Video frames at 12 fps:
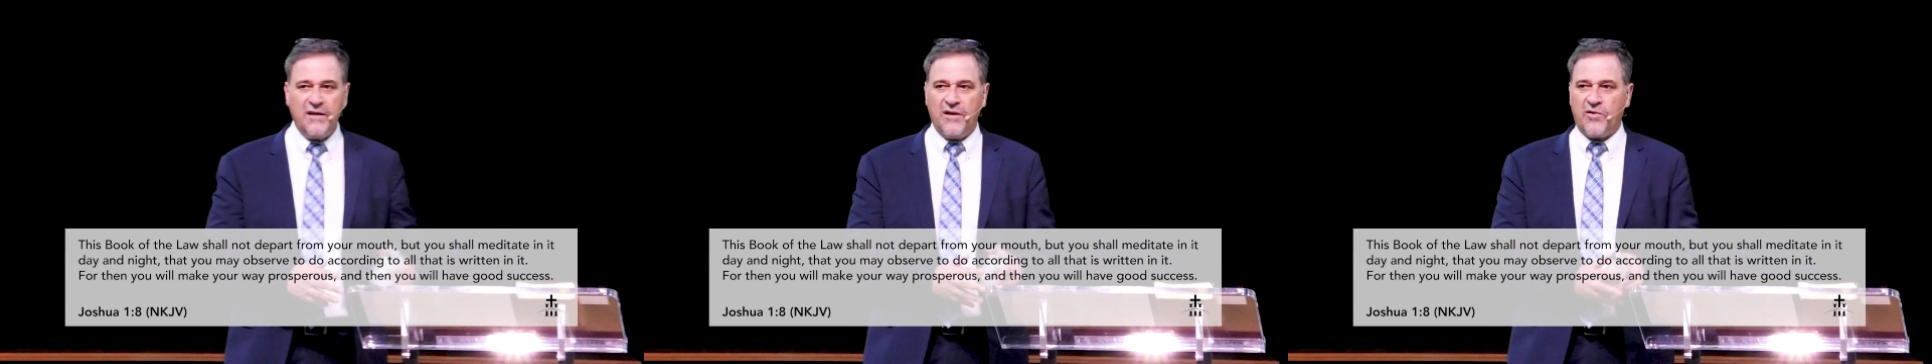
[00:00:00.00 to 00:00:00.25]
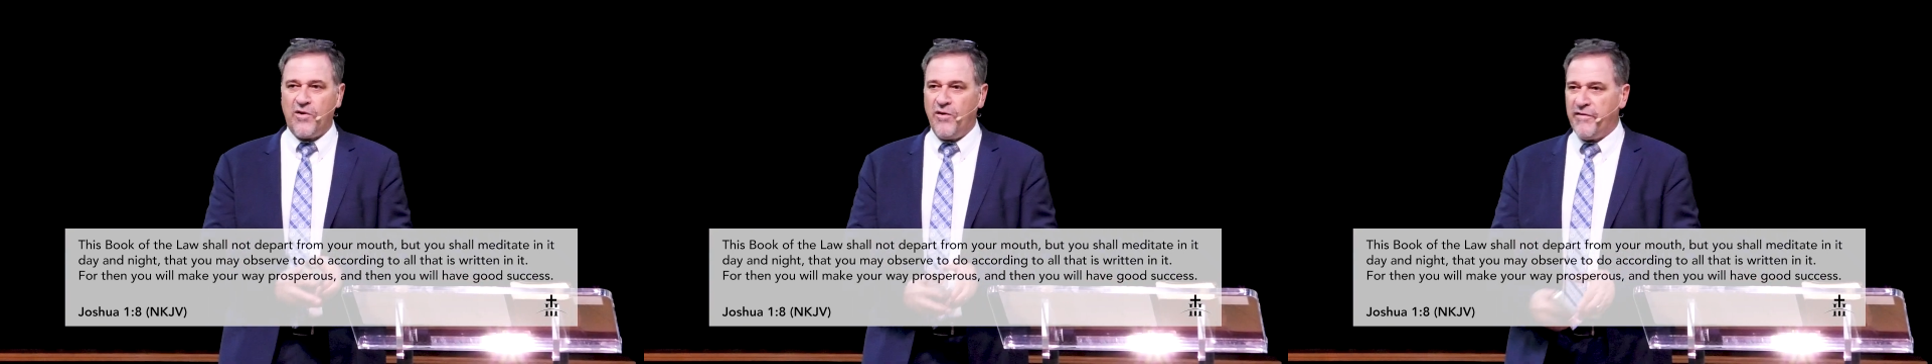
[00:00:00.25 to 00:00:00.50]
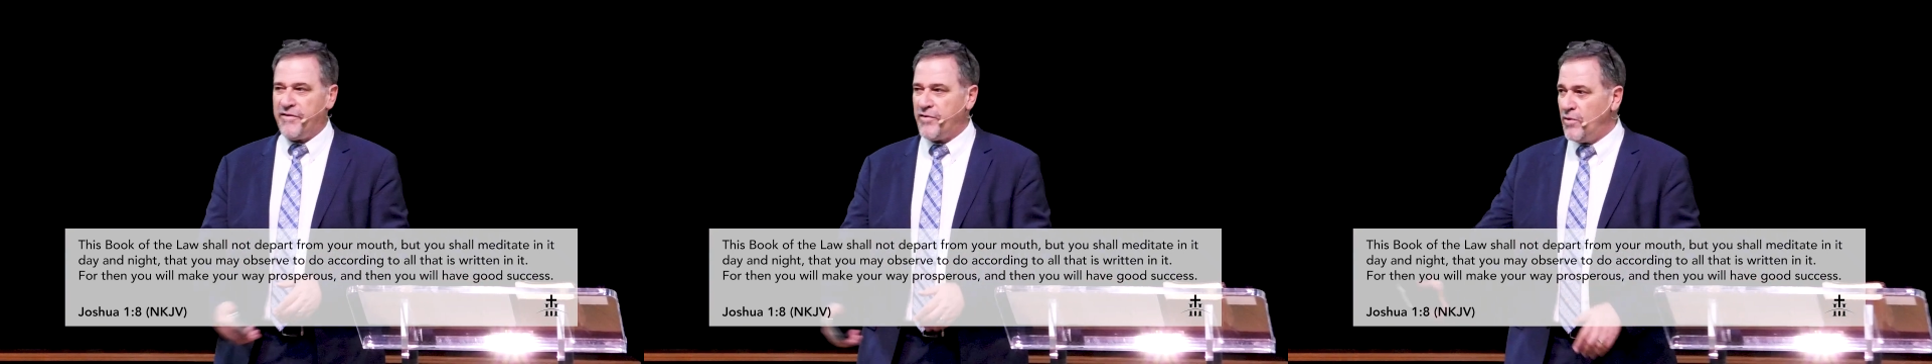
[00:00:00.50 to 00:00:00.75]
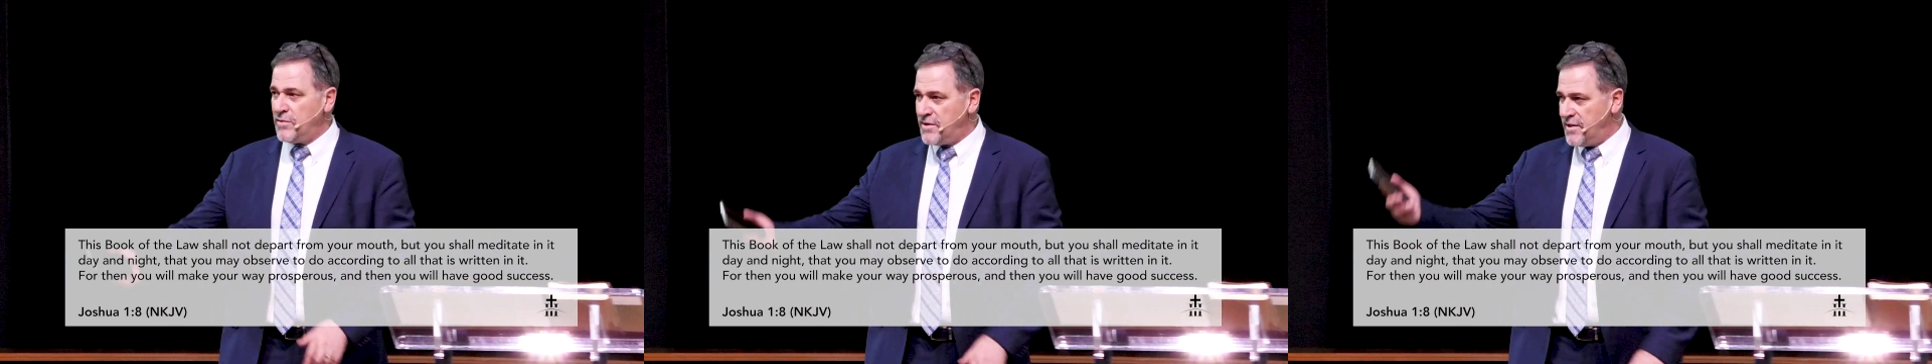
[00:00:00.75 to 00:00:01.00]
a wrong
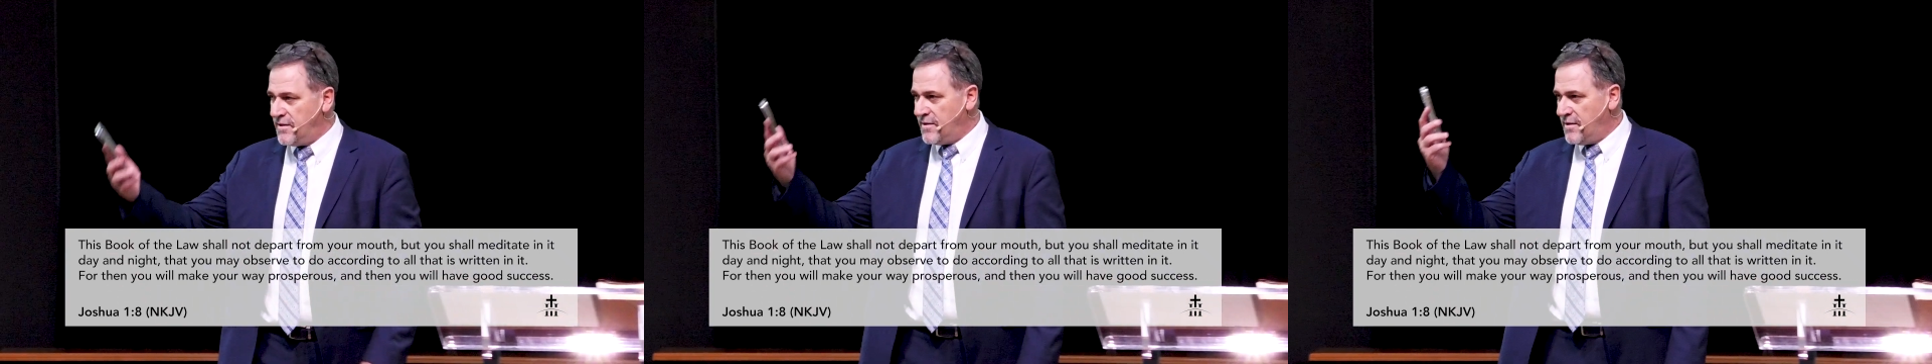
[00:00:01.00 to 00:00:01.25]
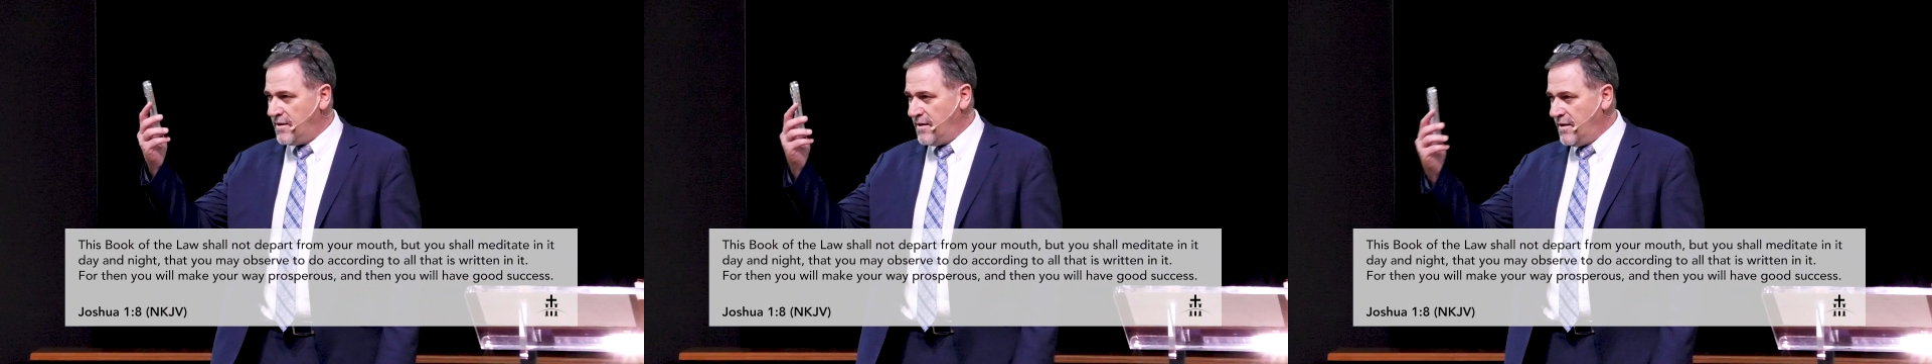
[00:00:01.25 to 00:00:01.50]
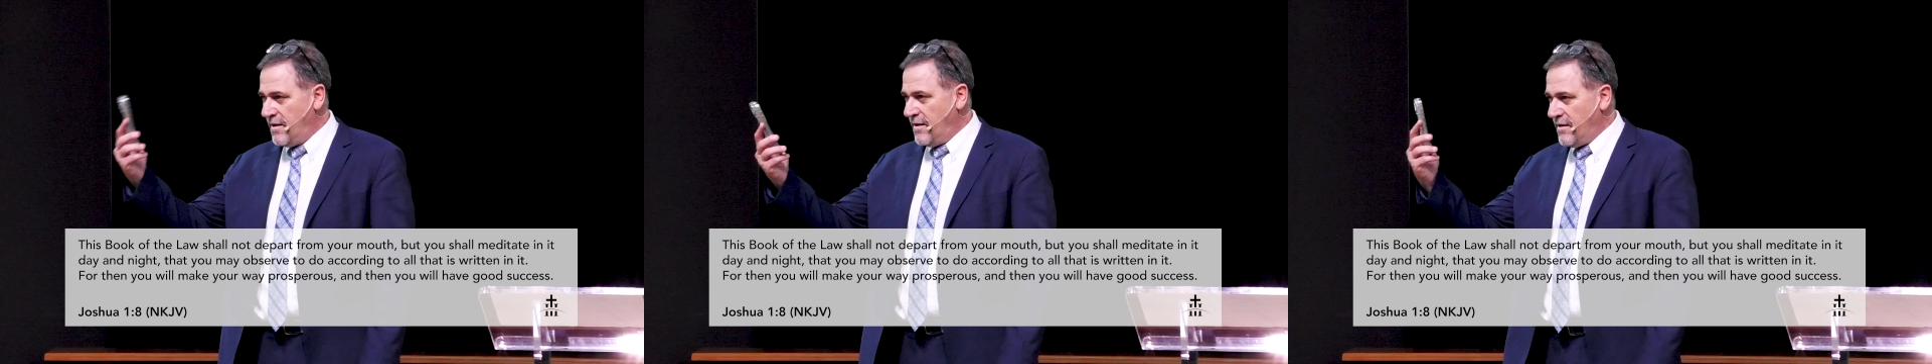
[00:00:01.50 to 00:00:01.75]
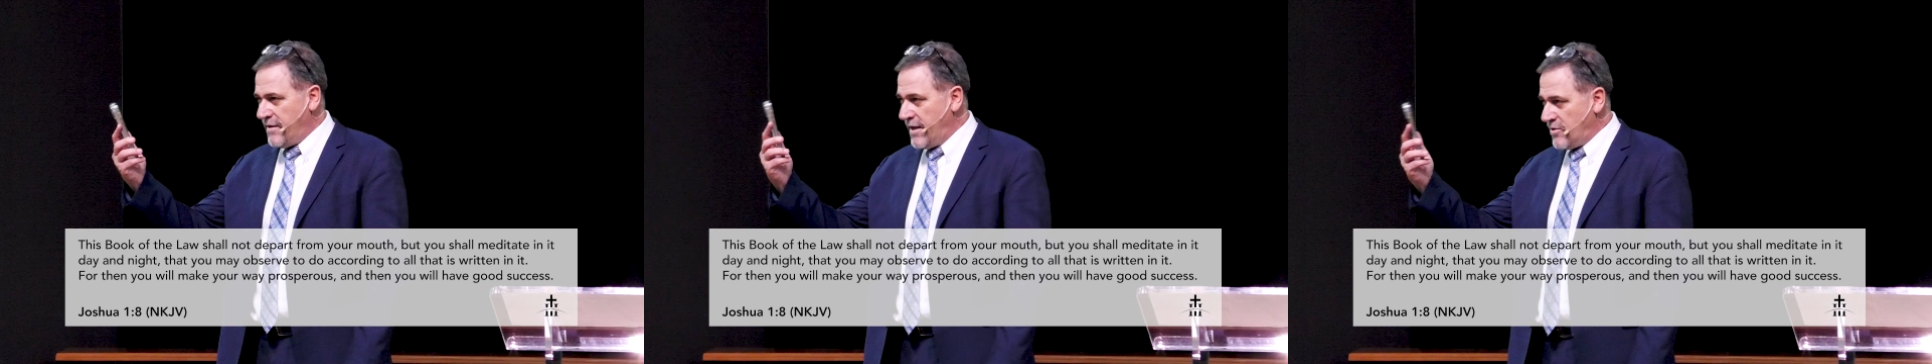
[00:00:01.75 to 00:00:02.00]
thought,
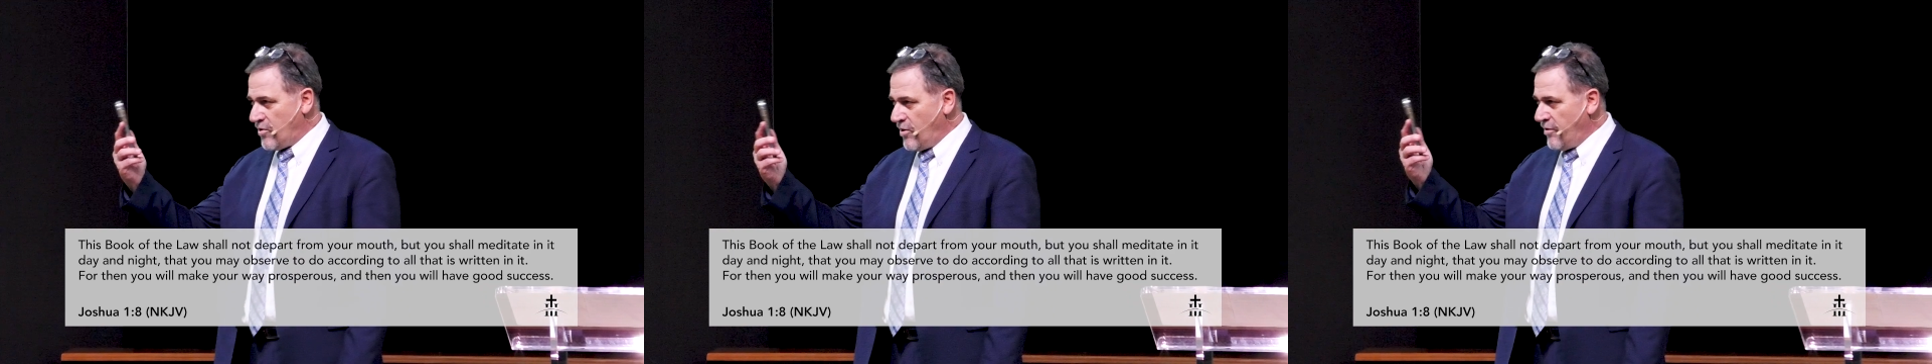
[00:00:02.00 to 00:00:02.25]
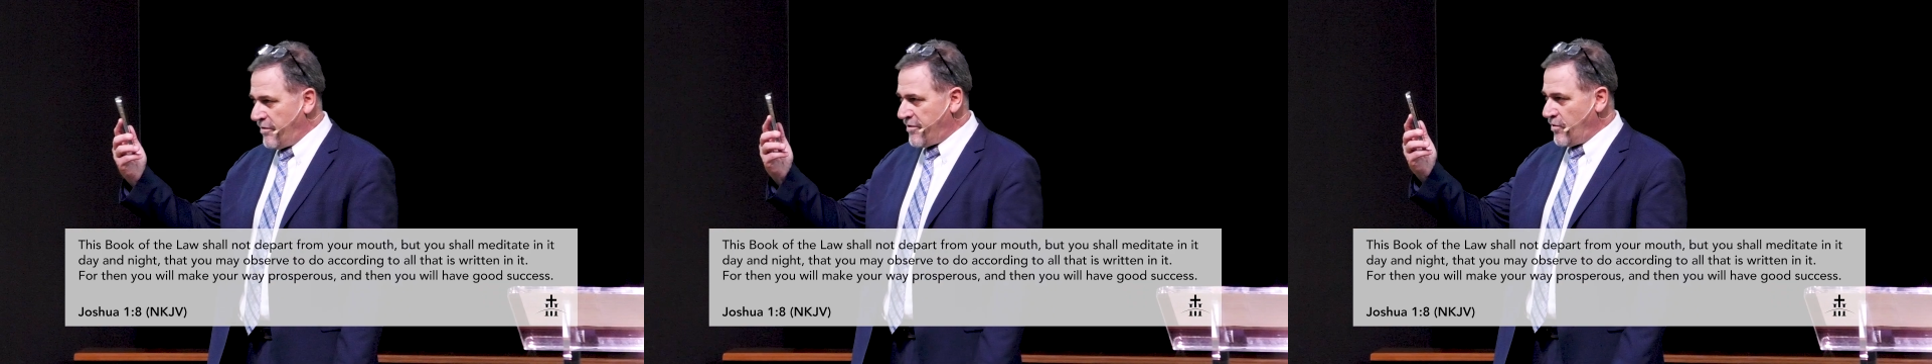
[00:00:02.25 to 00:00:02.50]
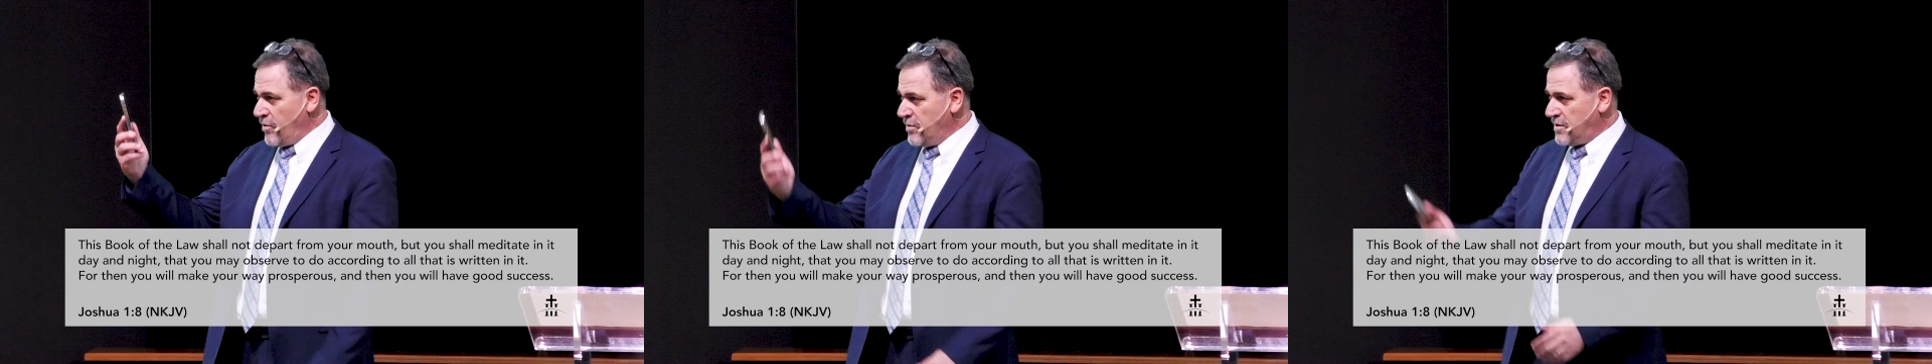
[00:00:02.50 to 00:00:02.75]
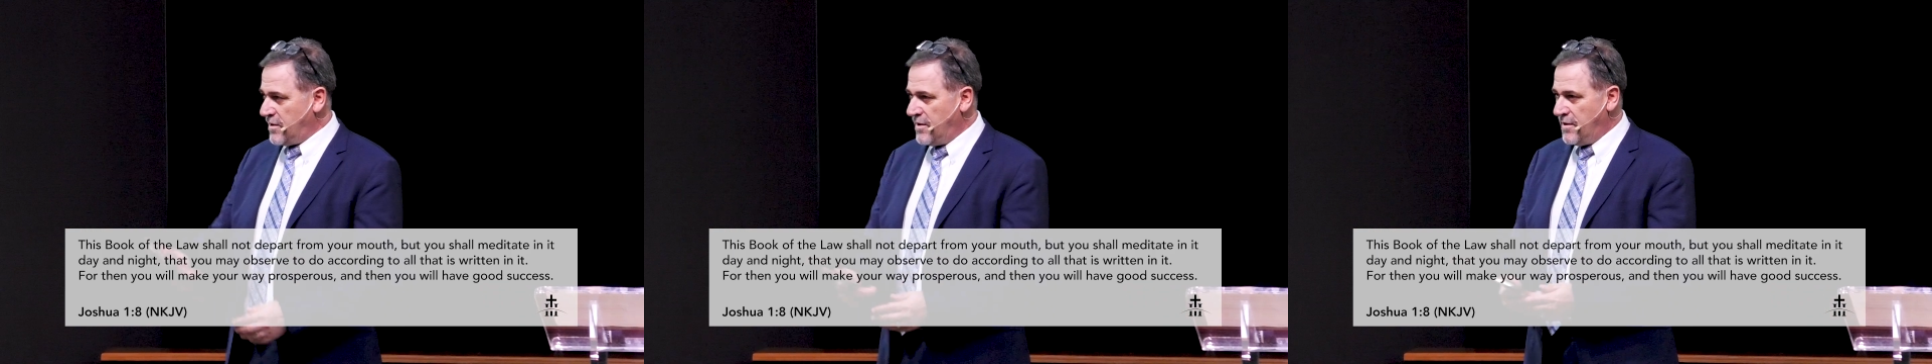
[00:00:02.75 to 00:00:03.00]
that wrong thought